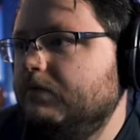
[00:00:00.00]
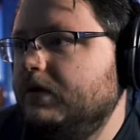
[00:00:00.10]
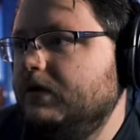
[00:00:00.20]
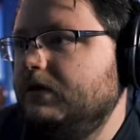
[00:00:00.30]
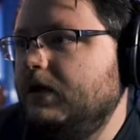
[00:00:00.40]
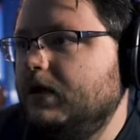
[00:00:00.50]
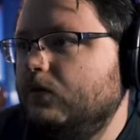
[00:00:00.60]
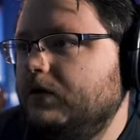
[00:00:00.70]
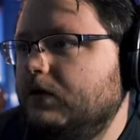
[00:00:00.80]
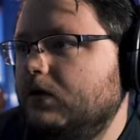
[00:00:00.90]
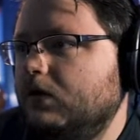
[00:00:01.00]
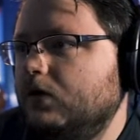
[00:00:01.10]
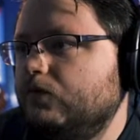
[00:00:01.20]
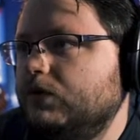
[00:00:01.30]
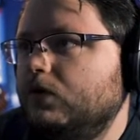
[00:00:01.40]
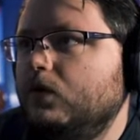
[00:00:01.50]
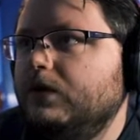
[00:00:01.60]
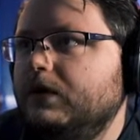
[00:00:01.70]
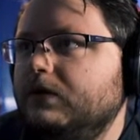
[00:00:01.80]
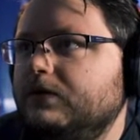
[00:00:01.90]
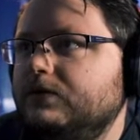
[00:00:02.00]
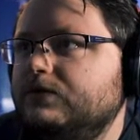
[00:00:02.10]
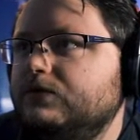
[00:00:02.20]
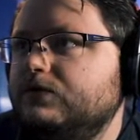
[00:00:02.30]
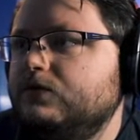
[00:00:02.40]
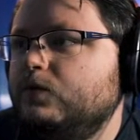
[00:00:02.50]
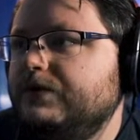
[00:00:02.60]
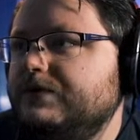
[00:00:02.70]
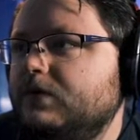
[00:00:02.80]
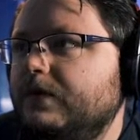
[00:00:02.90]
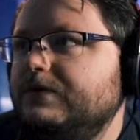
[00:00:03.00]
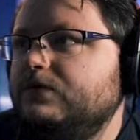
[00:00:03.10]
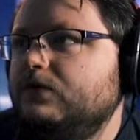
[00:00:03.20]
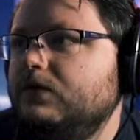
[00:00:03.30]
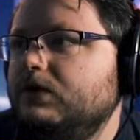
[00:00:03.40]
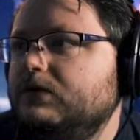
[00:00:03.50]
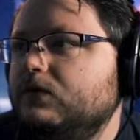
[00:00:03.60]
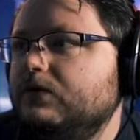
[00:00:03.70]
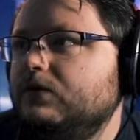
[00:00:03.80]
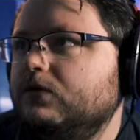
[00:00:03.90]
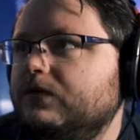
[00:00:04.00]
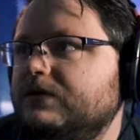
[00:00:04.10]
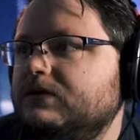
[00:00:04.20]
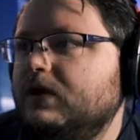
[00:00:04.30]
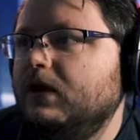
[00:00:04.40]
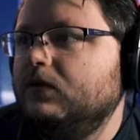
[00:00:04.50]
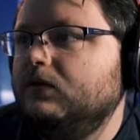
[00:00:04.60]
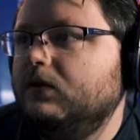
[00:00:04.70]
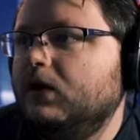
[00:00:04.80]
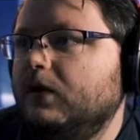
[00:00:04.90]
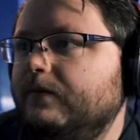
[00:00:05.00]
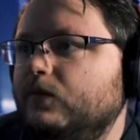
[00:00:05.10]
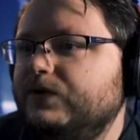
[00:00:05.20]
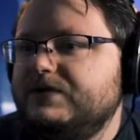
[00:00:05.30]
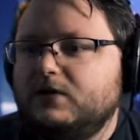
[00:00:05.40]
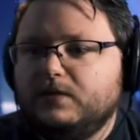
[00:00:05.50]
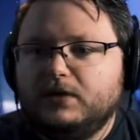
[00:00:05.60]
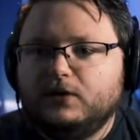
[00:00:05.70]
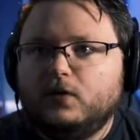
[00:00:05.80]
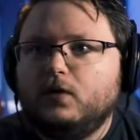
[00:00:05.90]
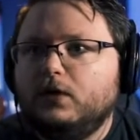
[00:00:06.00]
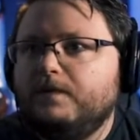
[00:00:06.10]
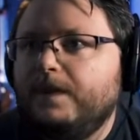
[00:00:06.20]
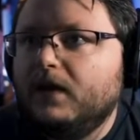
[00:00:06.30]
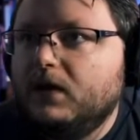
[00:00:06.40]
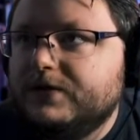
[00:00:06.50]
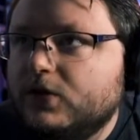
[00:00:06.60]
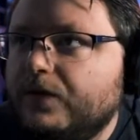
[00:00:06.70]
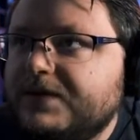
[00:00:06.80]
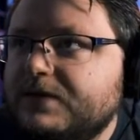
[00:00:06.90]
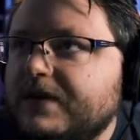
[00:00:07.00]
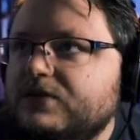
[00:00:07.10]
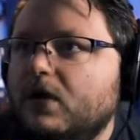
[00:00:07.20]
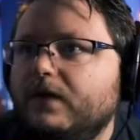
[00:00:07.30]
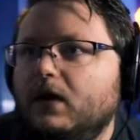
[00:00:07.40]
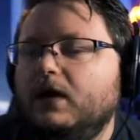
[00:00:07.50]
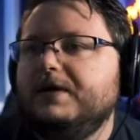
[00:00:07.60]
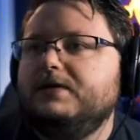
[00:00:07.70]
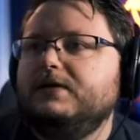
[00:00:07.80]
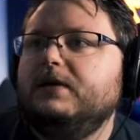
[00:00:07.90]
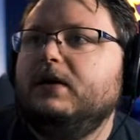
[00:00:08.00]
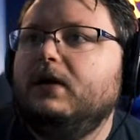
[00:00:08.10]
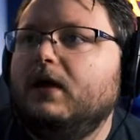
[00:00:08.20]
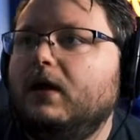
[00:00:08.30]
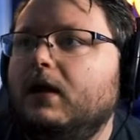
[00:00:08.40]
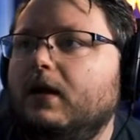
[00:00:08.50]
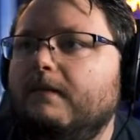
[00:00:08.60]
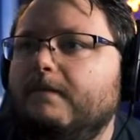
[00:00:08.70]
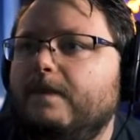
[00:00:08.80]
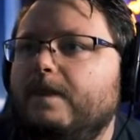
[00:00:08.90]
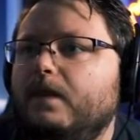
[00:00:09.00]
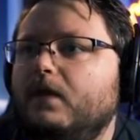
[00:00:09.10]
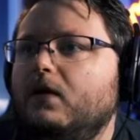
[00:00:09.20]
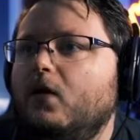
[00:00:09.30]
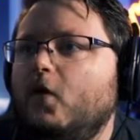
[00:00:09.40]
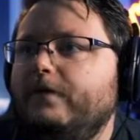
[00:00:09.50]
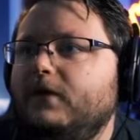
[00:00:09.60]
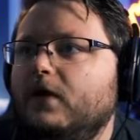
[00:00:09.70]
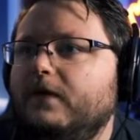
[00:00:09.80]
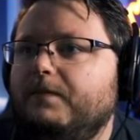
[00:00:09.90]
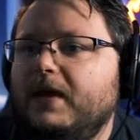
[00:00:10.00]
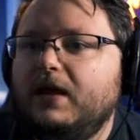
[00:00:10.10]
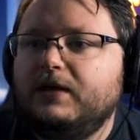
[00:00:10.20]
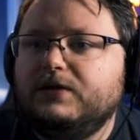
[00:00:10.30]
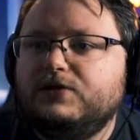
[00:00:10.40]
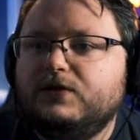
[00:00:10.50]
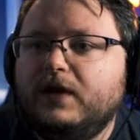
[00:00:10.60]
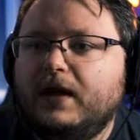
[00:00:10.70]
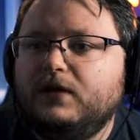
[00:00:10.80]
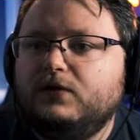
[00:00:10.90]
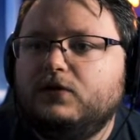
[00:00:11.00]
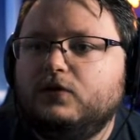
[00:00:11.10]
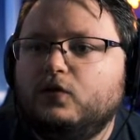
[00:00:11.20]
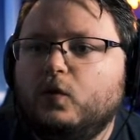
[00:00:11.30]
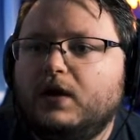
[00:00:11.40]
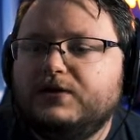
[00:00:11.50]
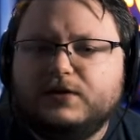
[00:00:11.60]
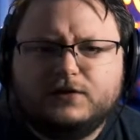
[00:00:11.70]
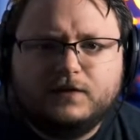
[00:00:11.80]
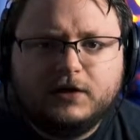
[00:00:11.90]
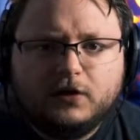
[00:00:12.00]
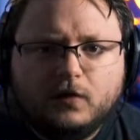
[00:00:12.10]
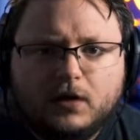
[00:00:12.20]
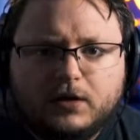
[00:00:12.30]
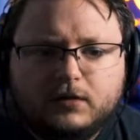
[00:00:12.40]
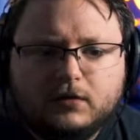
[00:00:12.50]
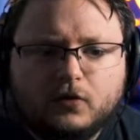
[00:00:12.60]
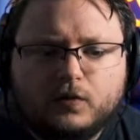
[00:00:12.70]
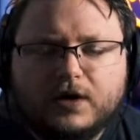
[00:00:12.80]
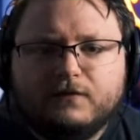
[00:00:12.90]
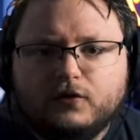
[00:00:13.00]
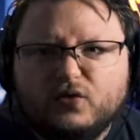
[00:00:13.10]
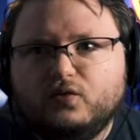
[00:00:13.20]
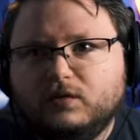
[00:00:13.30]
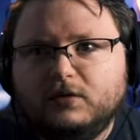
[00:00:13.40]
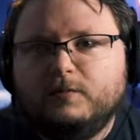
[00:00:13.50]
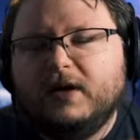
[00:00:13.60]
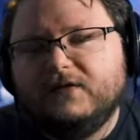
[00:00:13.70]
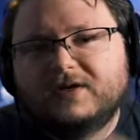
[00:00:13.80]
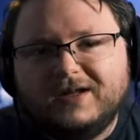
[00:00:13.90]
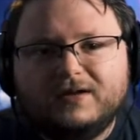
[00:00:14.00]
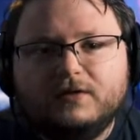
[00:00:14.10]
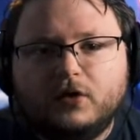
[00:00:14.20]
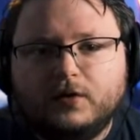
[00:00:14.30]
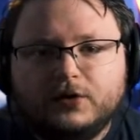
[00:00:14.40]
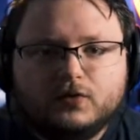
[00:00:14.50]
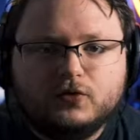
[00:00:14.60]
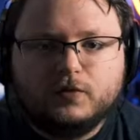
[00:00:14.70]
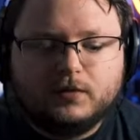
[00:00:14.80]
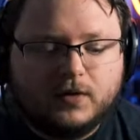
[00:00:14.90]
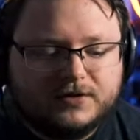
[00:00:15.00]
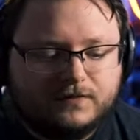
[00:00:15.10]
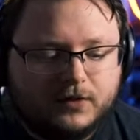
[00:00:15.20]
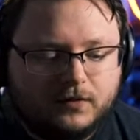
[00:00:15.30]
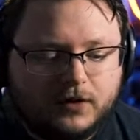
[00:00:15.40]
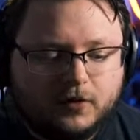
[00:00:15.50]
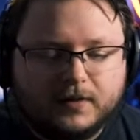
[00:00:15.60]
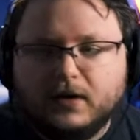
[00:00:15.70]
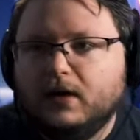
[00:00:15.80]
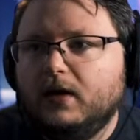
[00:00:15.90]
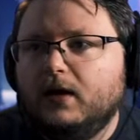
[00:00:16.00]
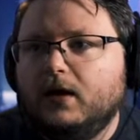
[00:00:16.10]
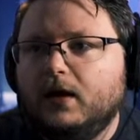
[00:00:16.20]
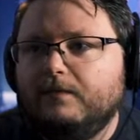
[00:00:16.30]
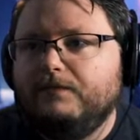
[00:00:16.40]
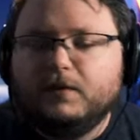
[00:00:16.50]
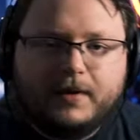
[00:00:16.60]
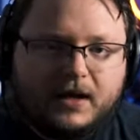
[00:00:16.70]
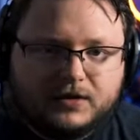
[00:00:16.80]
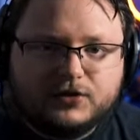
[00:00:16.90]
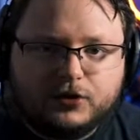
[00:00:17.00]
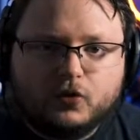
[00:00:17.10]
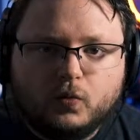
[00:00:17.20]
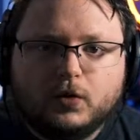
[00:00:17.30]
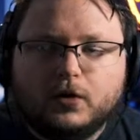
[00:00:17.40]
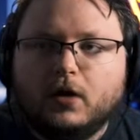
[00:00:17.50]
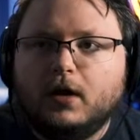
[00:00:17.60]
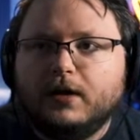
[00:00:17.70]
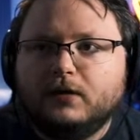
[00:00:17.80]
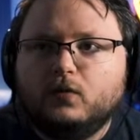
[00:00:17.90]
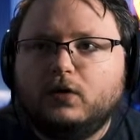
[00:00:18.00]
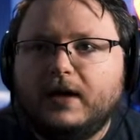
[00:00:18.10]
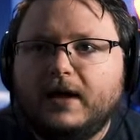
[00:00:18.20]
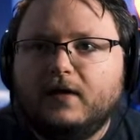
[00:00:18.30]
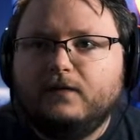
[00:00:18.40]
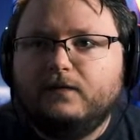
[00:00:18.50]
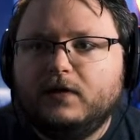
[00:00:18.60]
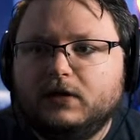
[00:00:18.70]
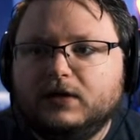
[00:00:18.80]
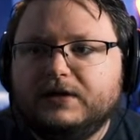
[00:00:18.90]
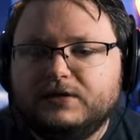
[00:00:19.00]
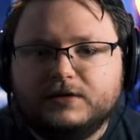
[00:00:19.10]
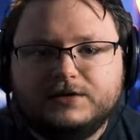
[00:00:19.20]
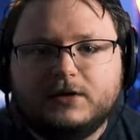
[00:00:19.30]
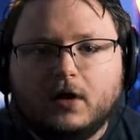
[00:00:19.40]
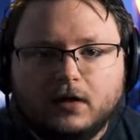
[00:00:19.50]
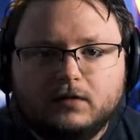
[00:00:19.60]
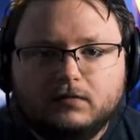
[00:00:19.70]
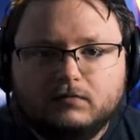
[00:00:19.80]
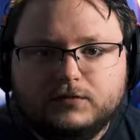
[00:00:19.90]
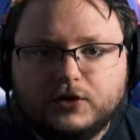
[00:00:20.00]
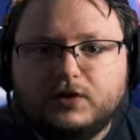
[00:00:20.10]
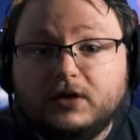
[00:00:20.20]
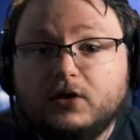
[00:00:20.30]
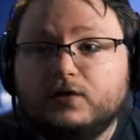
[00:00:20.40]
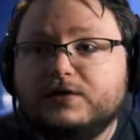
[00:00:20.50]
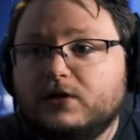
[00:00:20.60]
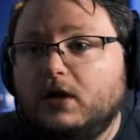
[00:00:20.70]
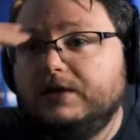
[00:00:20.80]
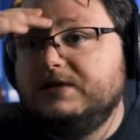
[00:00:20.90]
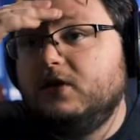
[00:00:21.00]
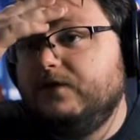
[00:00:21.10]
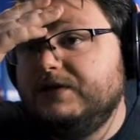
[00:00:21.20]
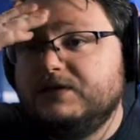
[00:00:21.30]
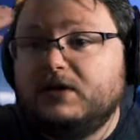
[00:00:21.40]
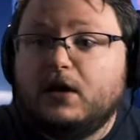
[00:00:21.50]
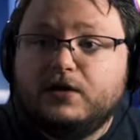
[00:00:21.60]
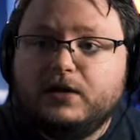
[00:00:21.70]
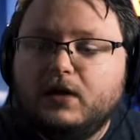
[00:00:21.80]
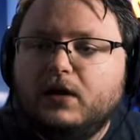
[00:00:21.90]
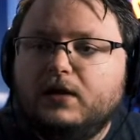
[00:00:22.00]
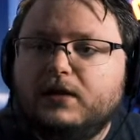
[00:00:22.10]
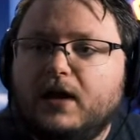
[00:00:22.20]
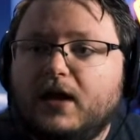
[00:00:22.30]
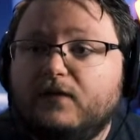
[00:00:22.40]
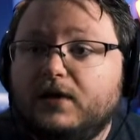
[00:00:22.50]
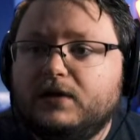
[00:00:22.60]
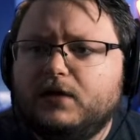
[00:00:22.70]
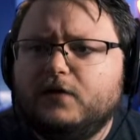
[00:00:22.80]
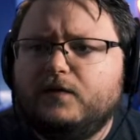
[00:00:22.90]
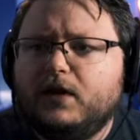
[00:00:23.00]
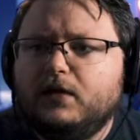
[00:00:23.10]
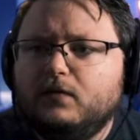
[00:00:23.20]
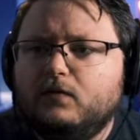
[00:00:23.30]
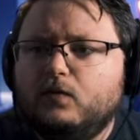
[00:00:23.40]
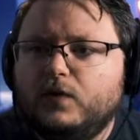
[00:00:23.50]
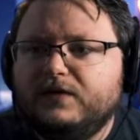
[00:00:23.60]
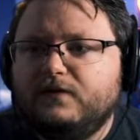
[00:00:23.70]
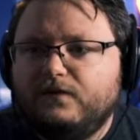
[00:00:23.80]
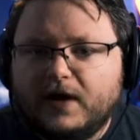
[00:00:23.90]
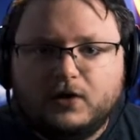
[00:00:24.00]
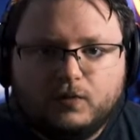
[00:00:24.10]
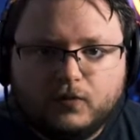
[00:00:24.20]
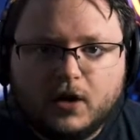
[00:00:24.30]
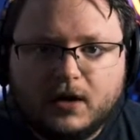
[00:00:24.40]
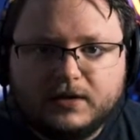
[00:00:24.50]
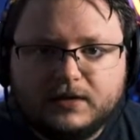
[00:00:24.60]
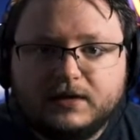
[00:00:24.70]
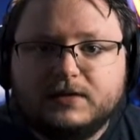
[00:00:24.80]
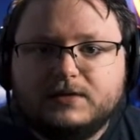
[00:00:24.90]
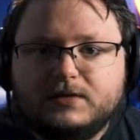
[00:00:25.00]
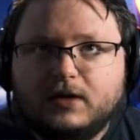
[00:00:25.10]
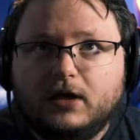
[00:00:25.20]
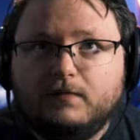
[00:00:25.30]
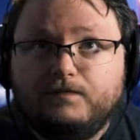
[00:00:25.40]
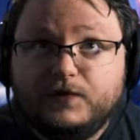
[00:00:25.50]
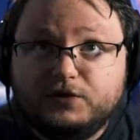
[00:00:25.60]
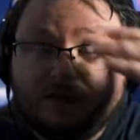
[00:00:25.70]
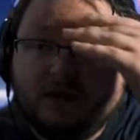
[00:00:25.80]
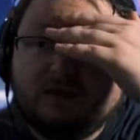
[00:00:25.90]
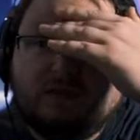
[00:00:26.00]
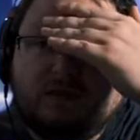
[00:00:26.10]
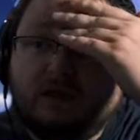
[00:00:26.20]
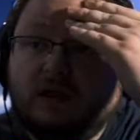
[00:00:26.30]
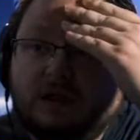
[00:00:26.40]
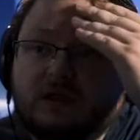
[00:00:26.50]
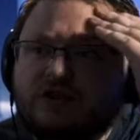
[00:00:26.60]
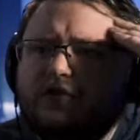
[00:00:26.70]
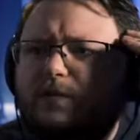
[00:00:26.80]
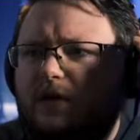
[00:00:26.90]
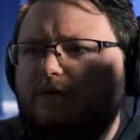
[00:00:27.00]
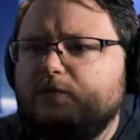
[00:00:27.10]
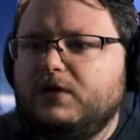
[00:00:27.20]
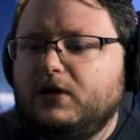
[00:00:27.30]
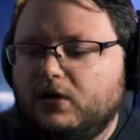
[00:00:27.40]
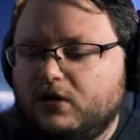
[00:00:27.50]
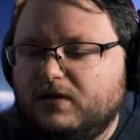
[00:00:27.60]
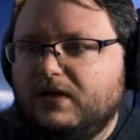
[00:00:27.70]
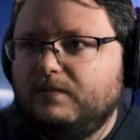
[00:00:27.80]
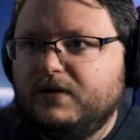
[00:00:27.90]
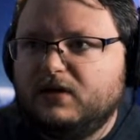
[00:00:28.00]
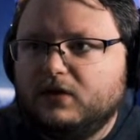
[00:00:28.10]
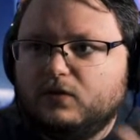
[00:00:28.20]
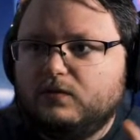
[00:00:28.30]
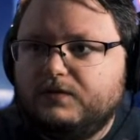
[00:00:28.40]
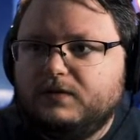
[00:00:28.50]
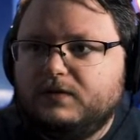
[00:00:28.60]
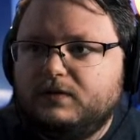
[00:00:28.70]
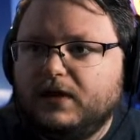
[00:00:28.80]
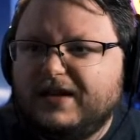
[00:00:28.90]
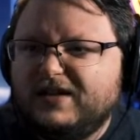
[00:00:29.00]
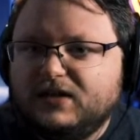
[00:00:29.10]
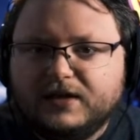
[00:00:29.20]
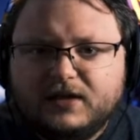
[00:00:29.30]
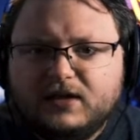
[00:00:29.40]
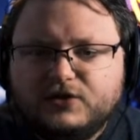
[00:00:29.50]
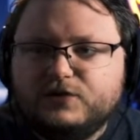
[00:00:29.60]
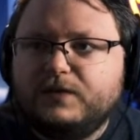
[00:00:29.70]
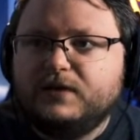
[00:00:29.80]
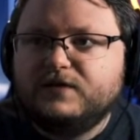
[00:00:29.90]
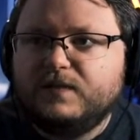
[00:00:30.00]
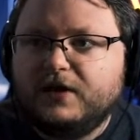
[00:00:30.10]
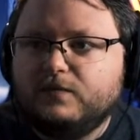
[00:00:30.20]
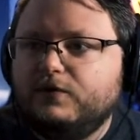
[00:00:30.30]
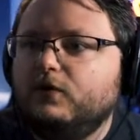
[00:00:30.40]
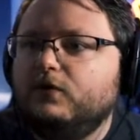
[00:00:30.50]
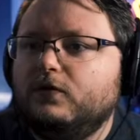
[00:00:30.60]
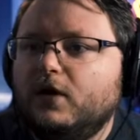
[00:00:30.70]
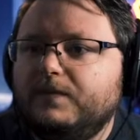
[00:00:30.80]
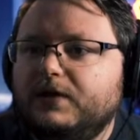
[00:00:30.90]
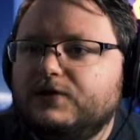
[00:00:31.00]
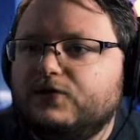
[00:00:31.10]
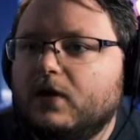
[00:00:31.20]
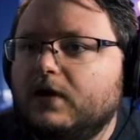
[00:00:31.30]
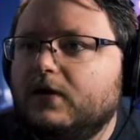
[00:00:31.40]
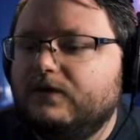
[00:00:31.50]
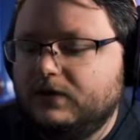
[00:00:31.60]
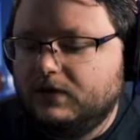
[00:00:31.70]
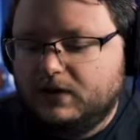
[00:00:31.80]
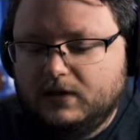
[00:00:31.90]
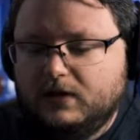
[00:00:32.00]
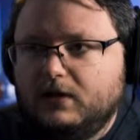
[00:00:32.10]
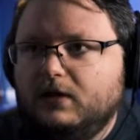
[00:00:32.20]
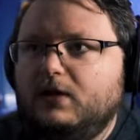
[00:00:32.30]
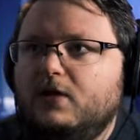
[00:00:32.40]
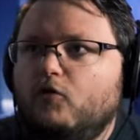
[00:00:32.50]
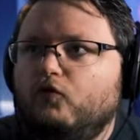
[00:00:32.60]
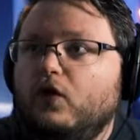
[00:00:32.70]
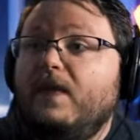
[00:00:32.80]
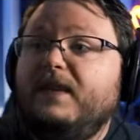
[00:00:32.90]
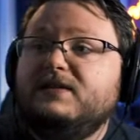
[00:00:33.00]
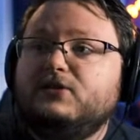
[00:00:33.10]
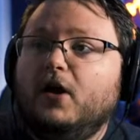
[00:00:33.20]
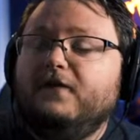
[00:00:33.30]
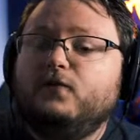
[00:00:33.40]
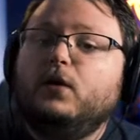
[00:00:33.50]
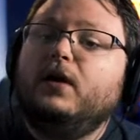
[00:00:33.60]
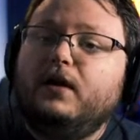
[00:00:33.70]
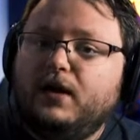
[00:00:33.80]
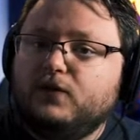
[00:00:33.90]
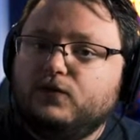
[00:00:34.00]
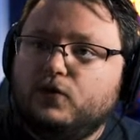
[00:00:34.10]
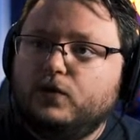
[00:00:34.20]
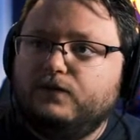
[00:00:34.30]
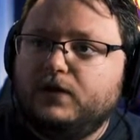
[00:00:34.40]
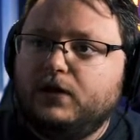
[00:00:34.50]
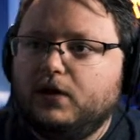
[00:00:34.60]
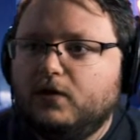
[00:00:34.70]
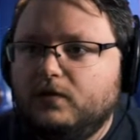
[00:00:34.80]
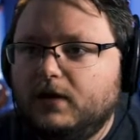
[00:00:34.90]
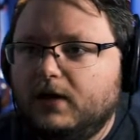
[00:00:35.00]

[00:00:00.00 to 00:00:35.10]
But yeah, we are recording. We see my screen, so I'll turn this down. We see me in the corner. So this is my song, The Hunt. Hopefully on the page that you're watching this video on, or whatever, you might have clicked to go to YouTube to watch the video there, but the page that you were on will have a link to the song, so you can hear the song itself in its entirety to kind of have an idea of like what the final product is. Just because when streaming it from here, it can be a little like clicky, just because of my computer not being strong enough to run this software and record video.